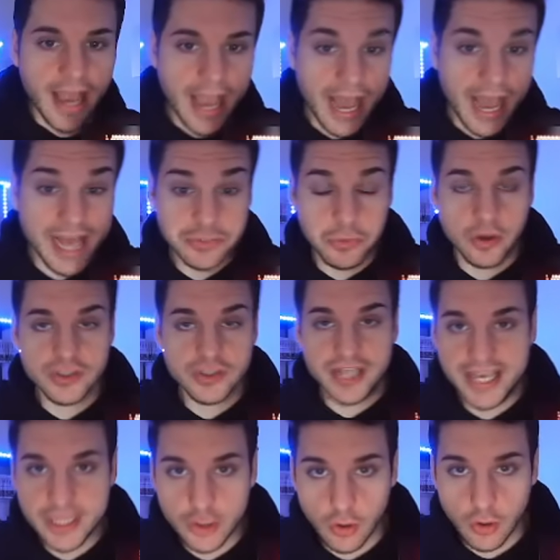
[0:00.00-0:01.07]
as well as
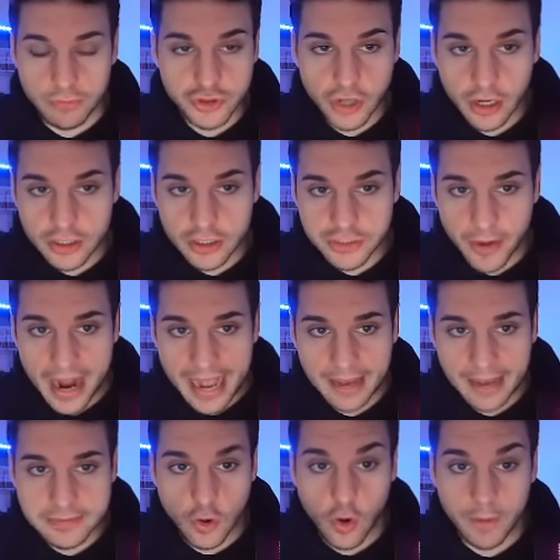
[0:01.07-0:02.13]
Heat Dome Trunks
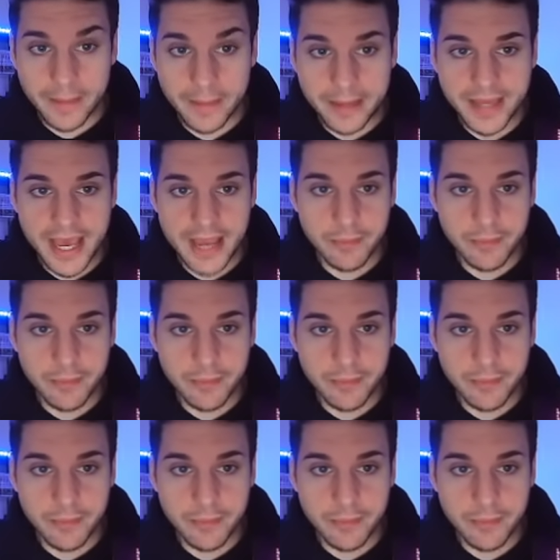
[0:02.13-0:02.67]
perhaps, or maybe a